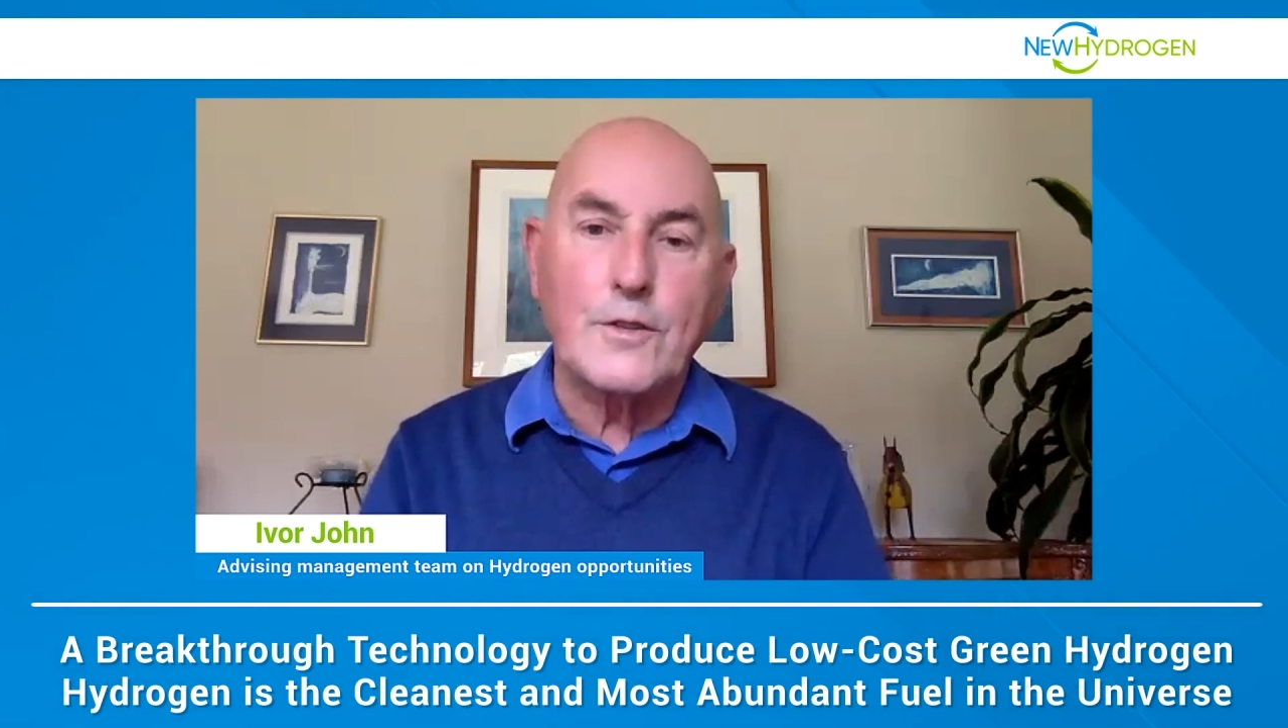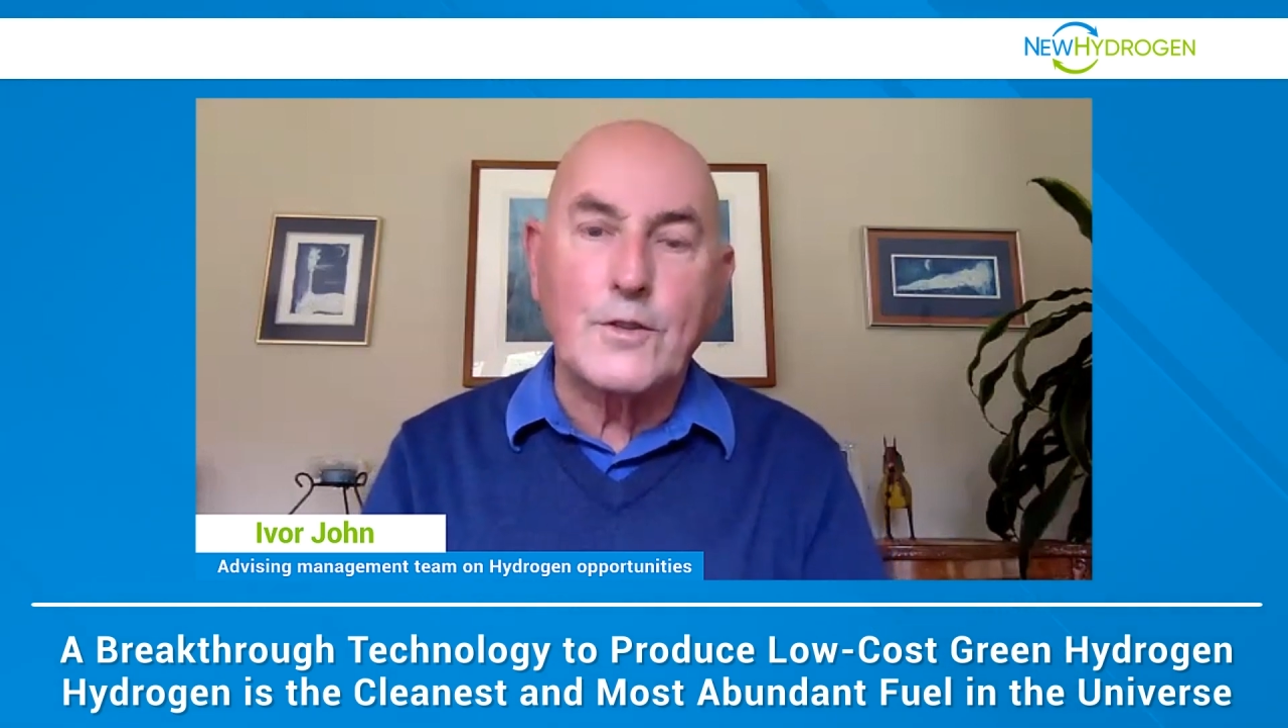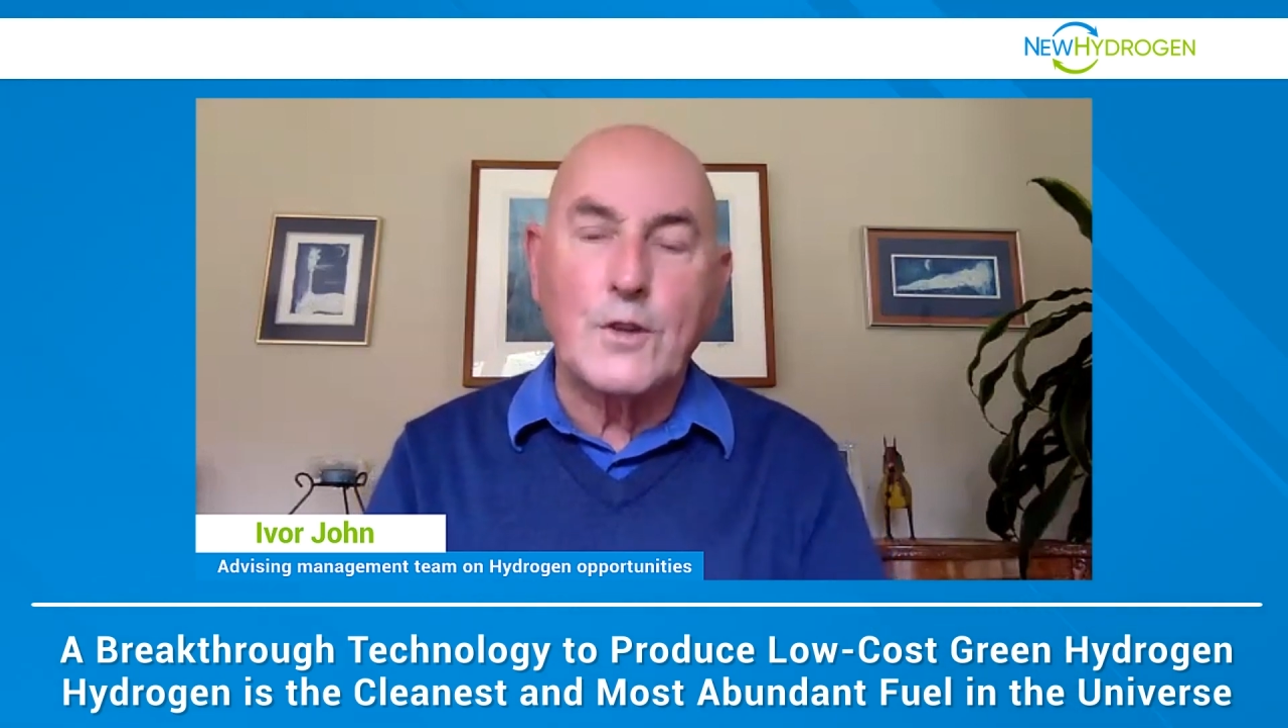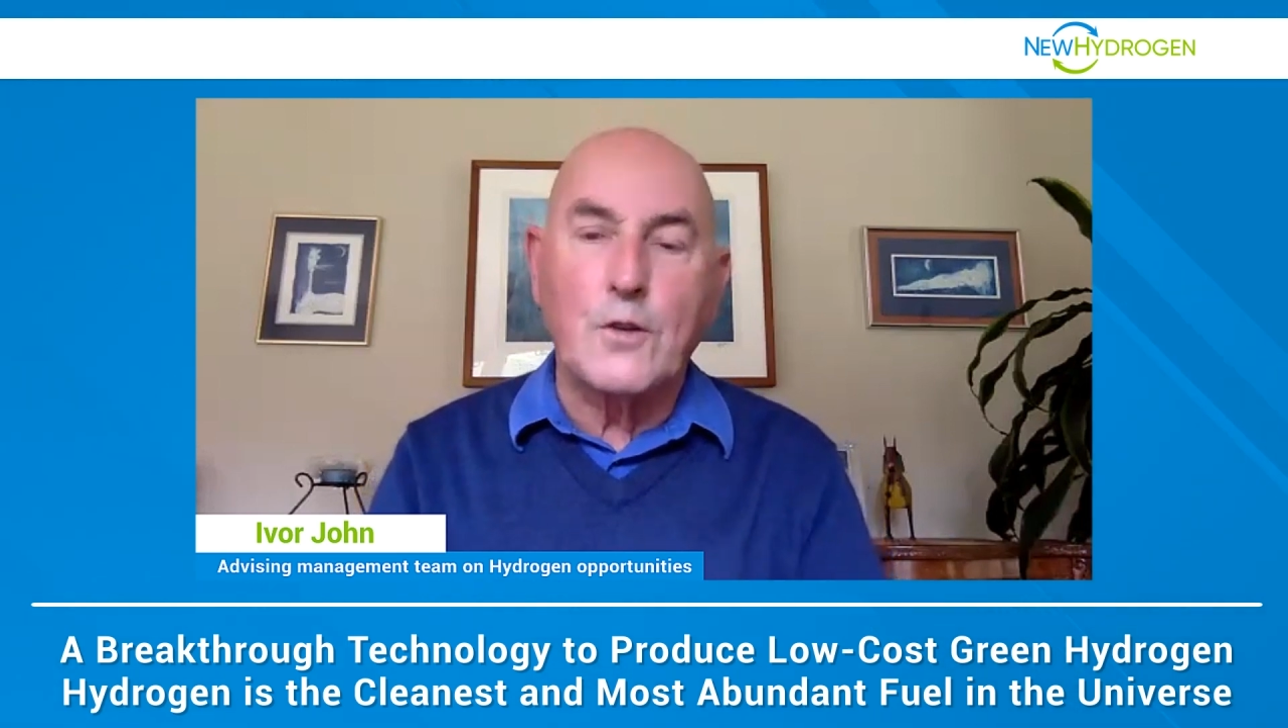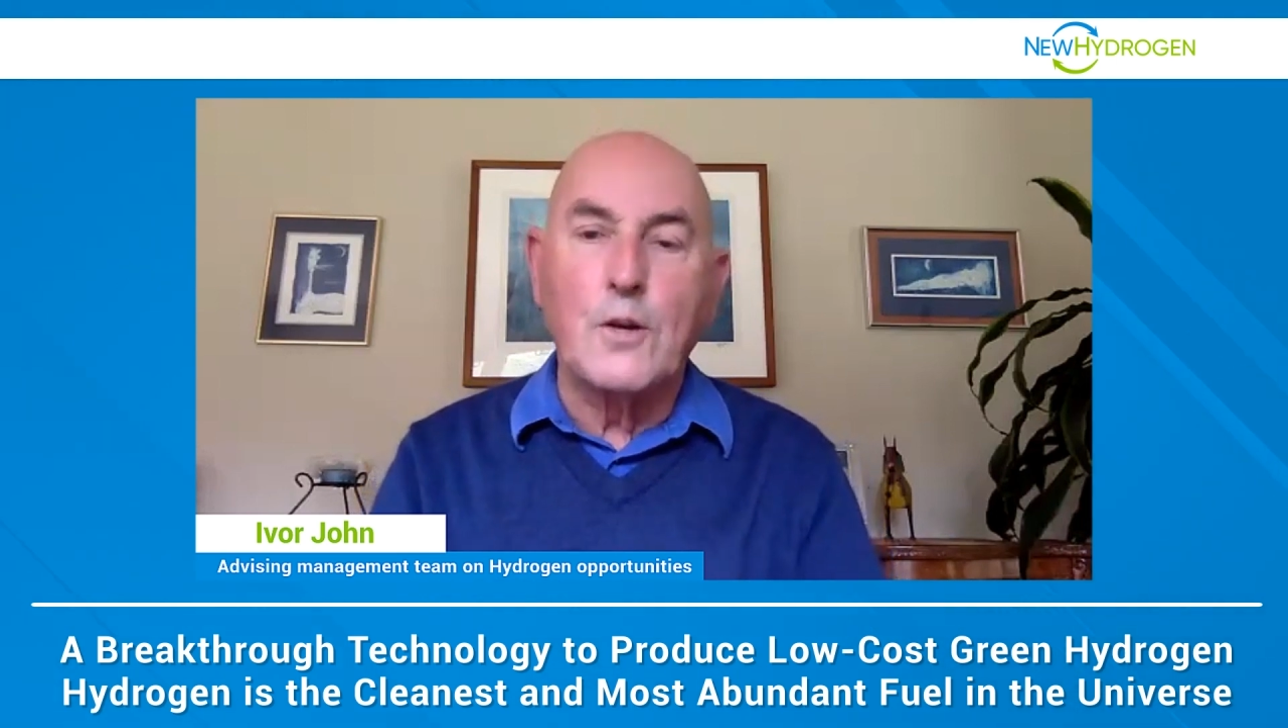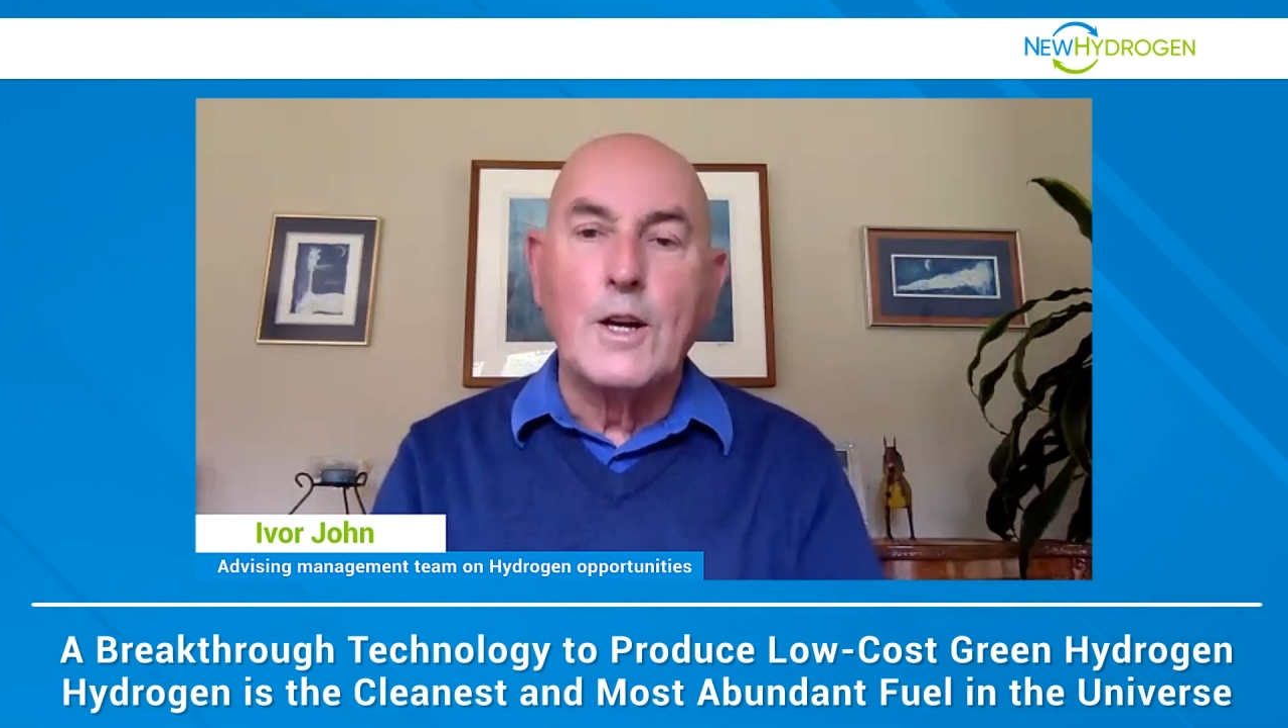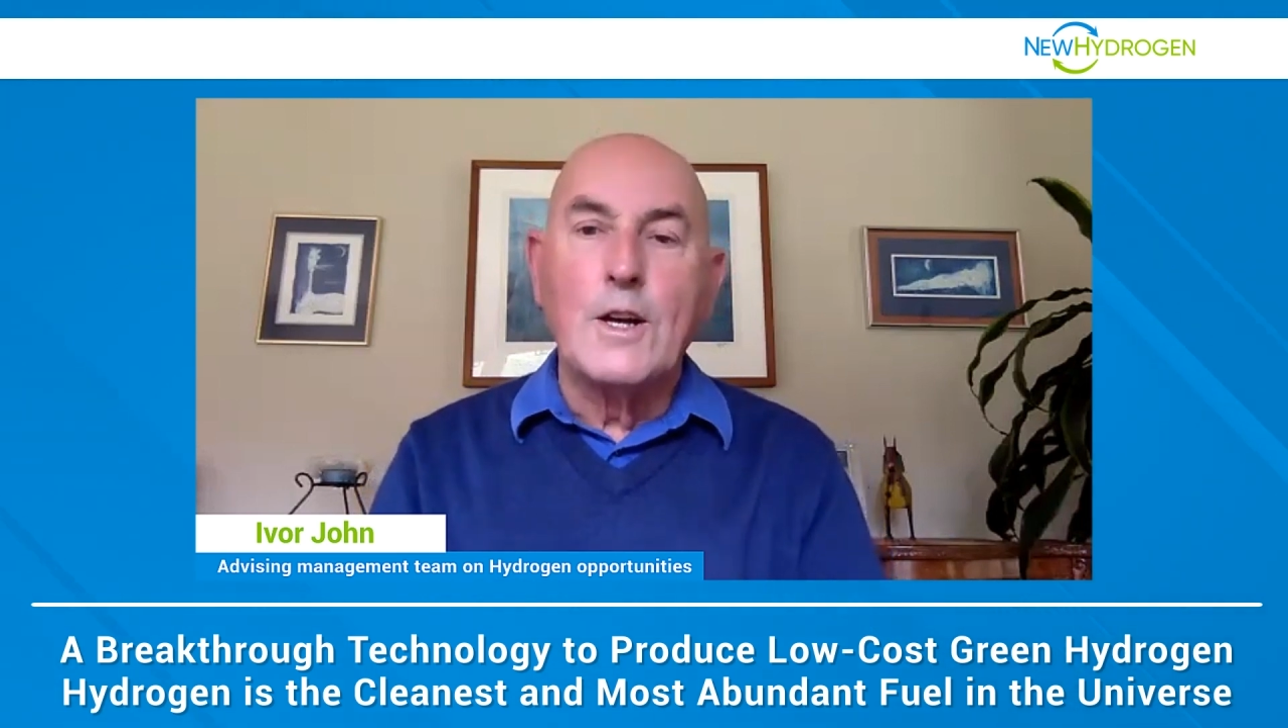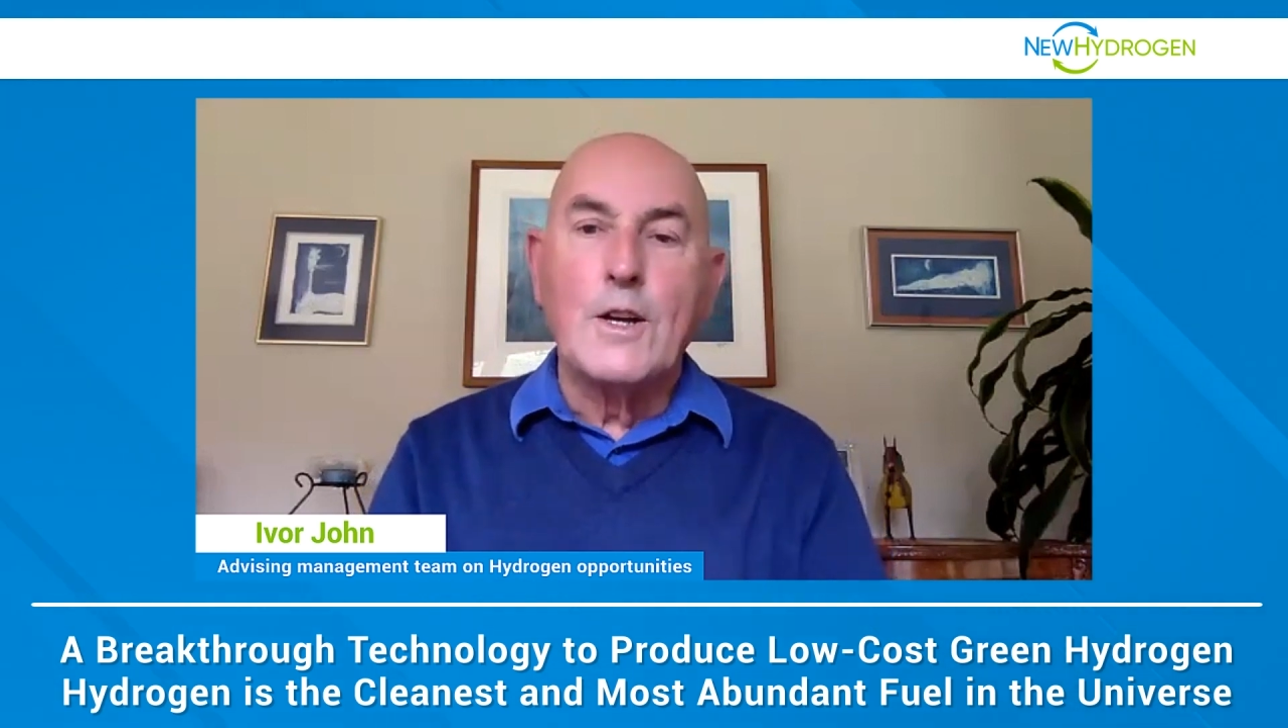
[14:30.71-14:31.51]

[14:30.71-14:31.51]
So